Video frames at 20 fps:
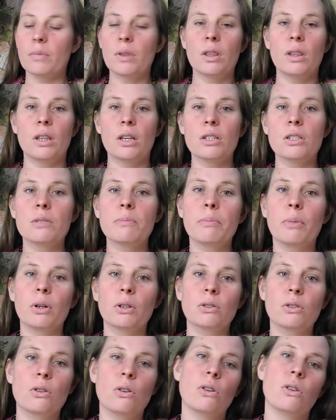This
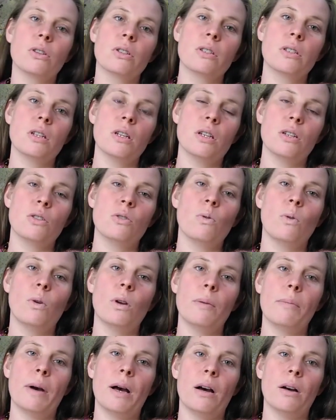podcast is all
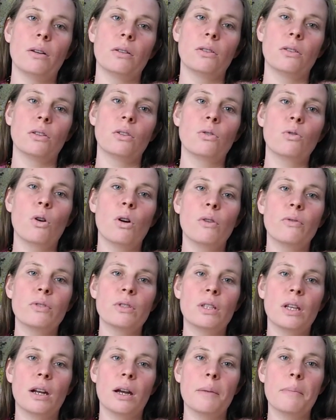about the crafts
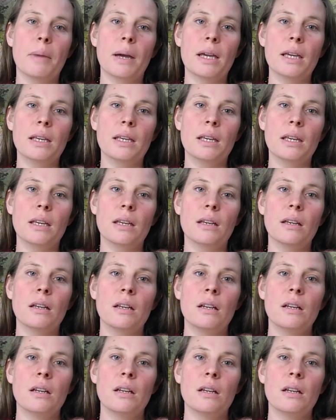that I'm making,